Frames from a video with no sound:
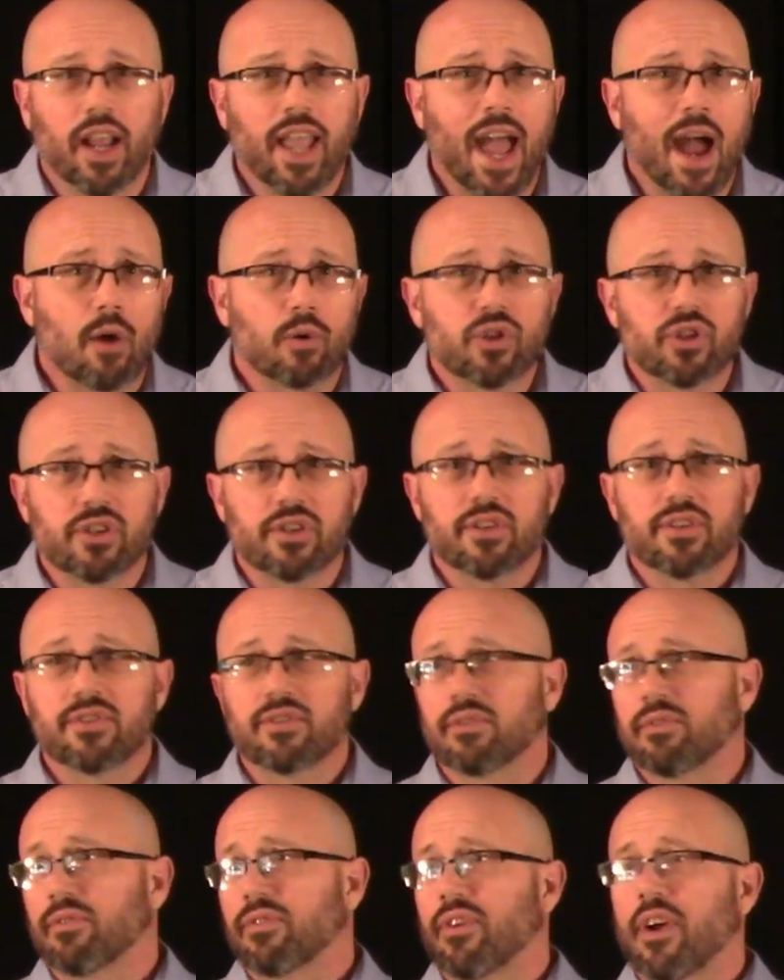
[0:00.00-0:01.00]

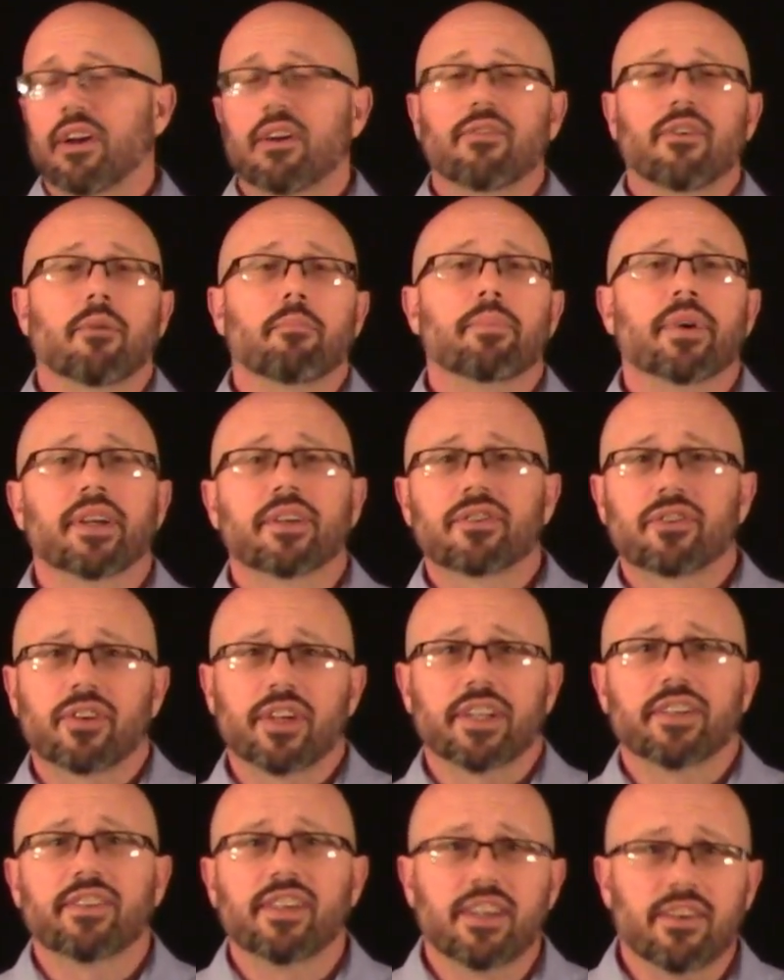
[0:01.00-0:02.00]
couches in front of our big
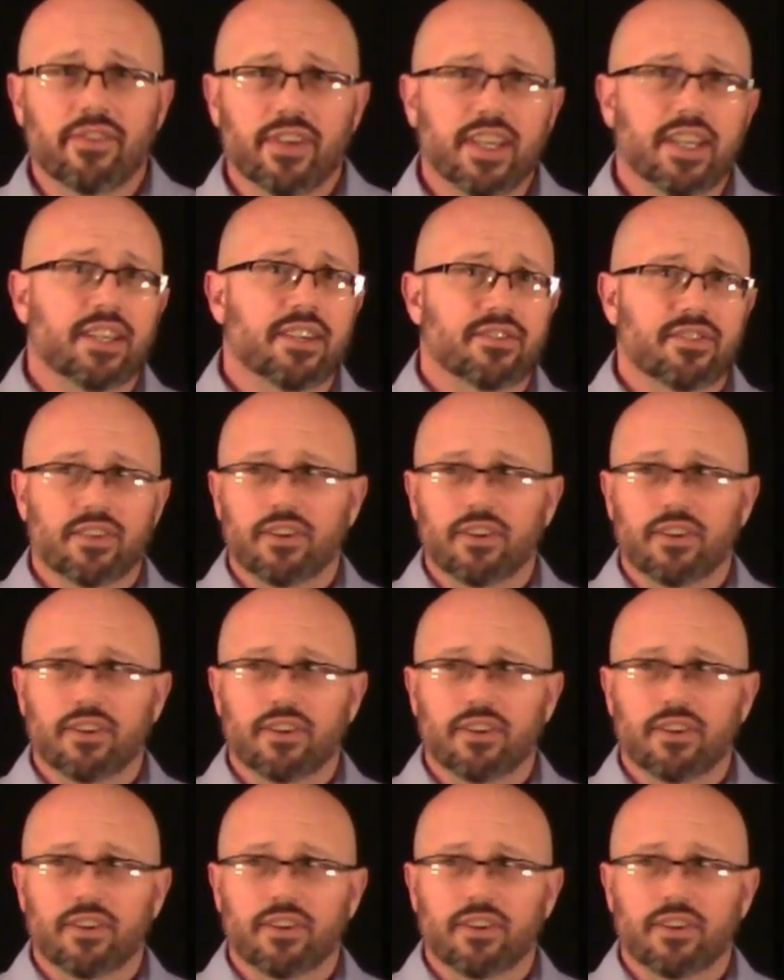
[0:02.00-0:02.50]
screen TVs